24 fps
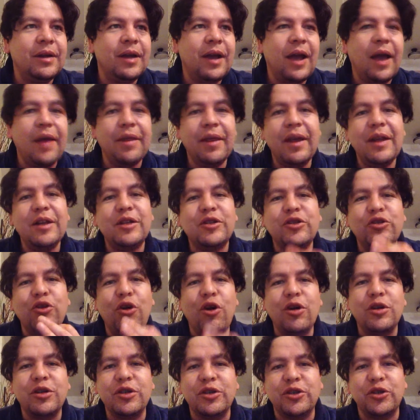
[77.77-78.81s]
And then
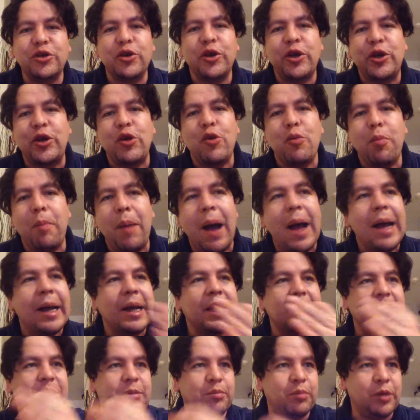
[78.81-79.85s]
charges you a
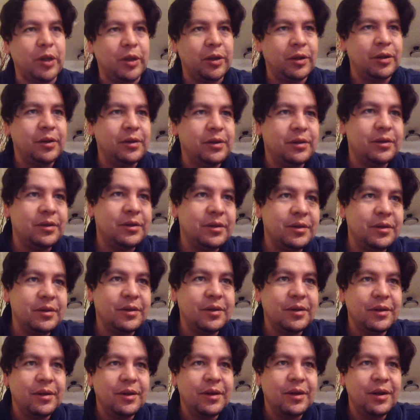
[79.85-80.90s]
humongous bill
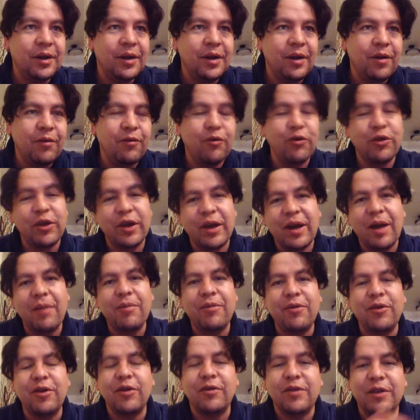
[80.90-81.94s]
for the
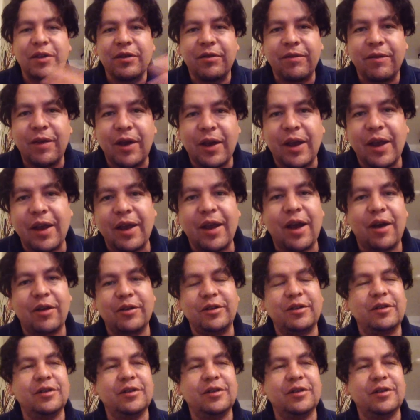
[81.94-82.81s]
comfort of his fucking couch.